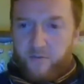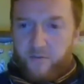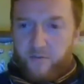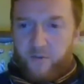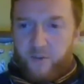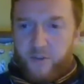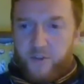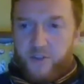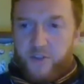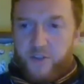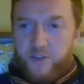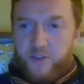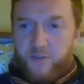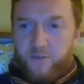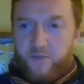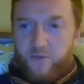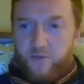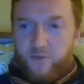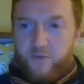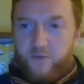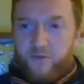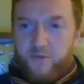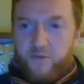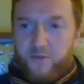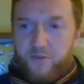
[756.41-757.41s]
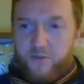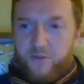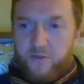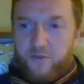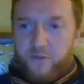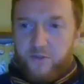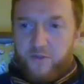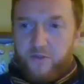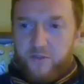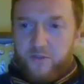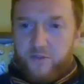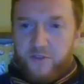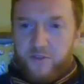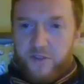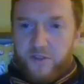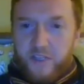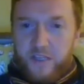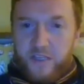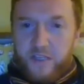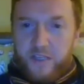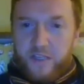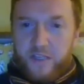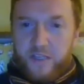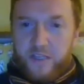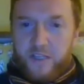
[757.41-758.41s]
which is called
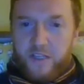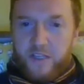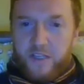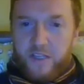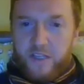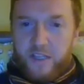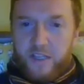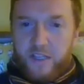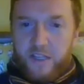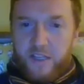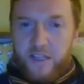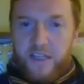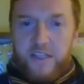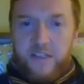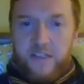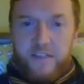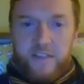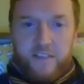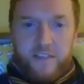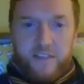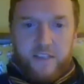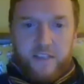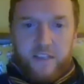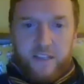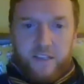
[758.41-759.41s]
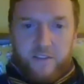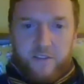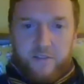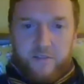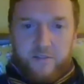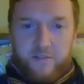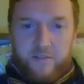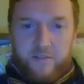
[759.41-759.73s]
Lindsay.